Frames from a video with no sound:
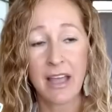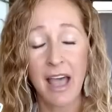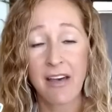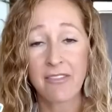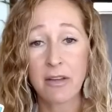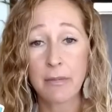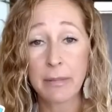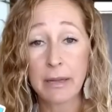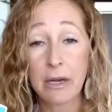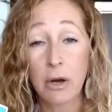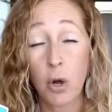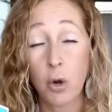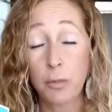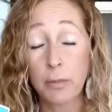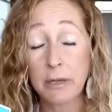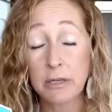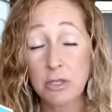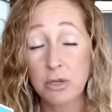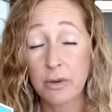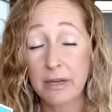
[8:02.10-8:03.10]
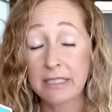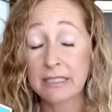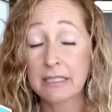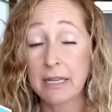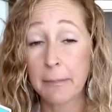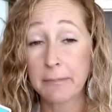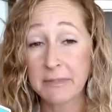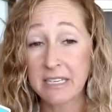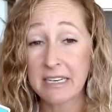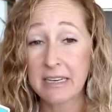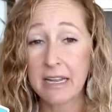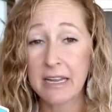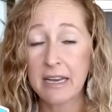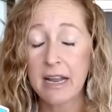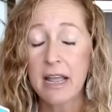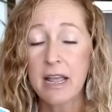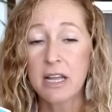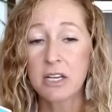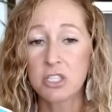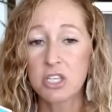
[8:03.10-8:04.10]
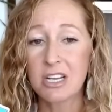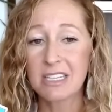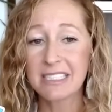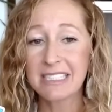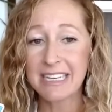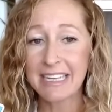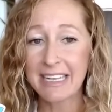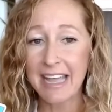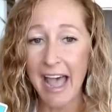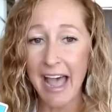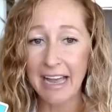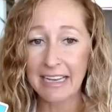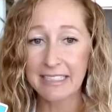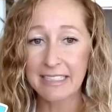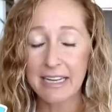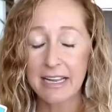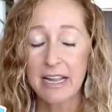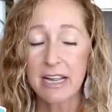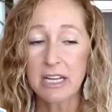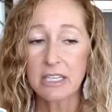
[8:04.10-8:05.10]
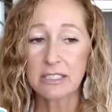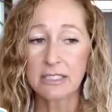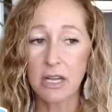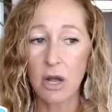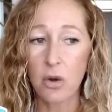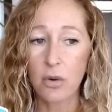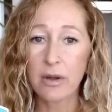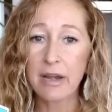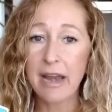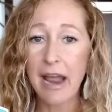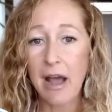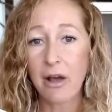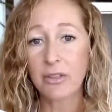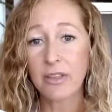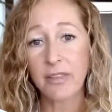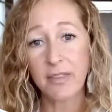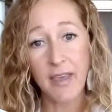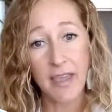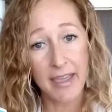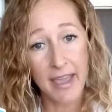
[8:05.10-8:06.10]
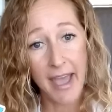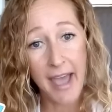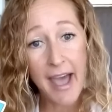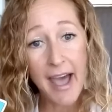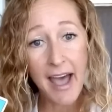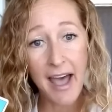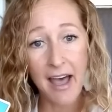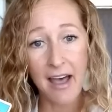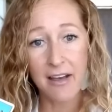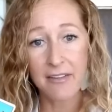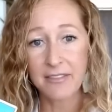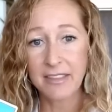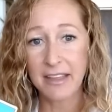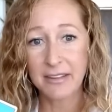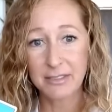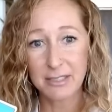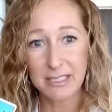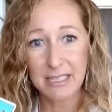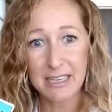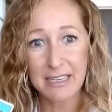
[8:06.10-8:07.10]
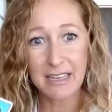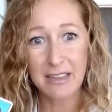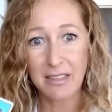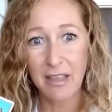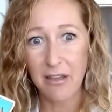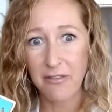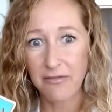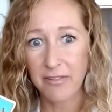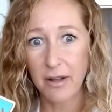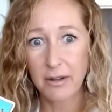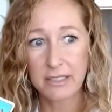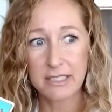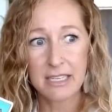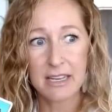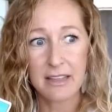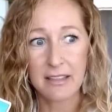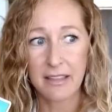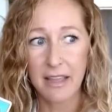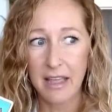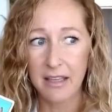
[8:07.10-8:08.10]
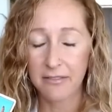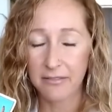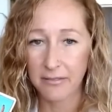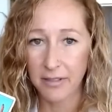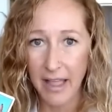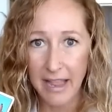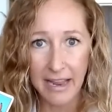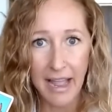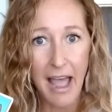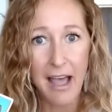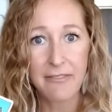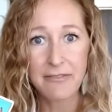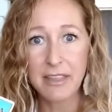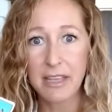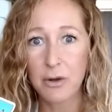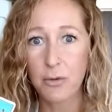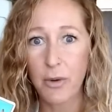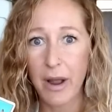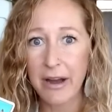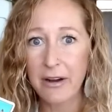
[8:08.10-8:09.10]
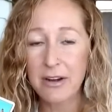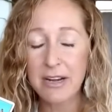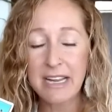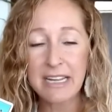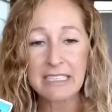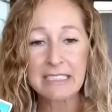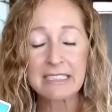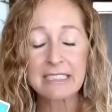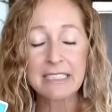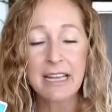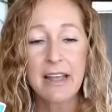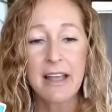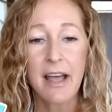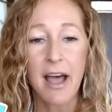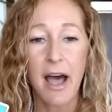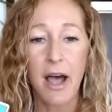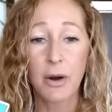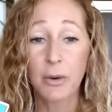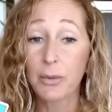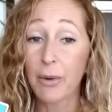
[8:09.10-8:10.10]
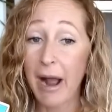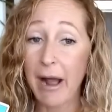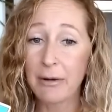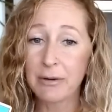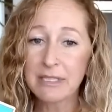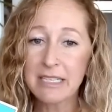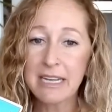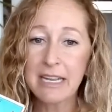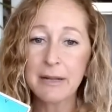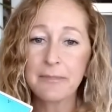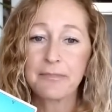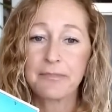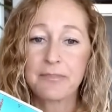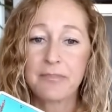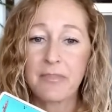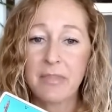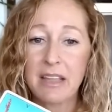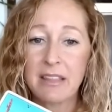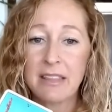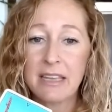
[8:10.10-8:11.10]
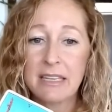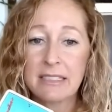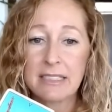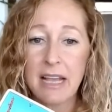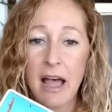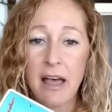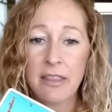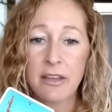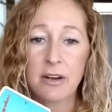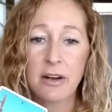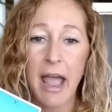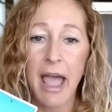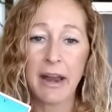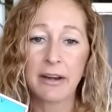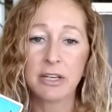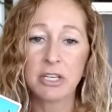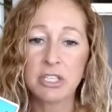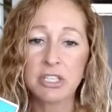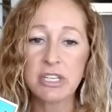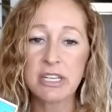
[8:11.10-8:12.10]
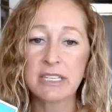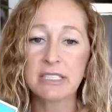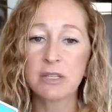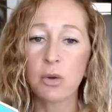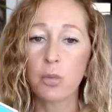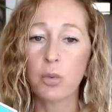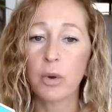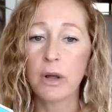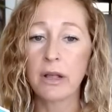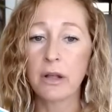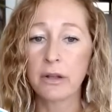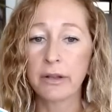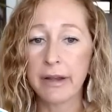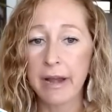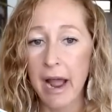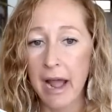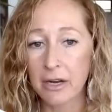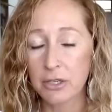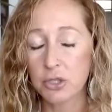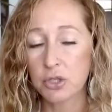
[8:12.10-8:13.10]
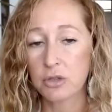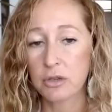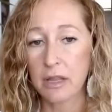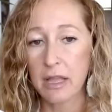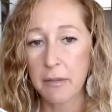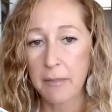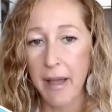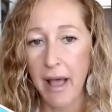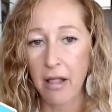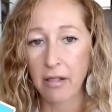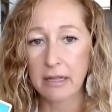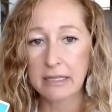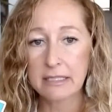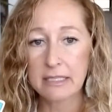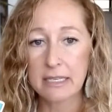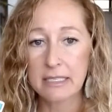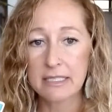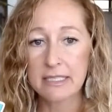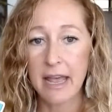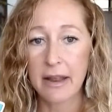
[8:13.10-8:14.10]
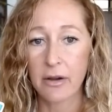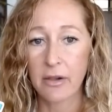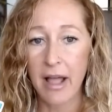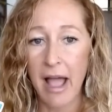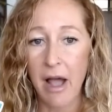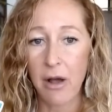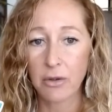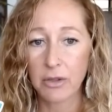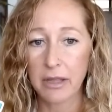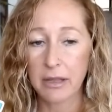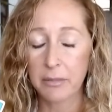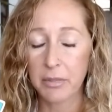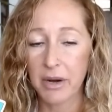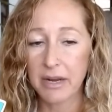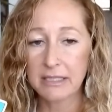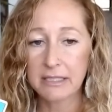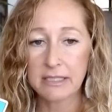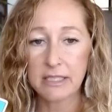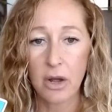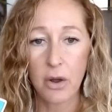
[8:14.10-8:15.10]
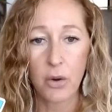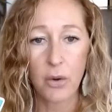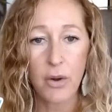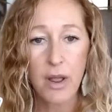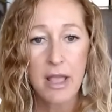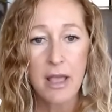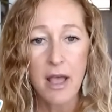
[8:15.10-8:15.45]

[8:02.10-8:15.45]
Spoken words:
haven't been open to accepting it just yet. So now that they have, they've seen it, they've felt it, they've like have the awareness around it, these other energies will naturally balance and settle out, Libra. So,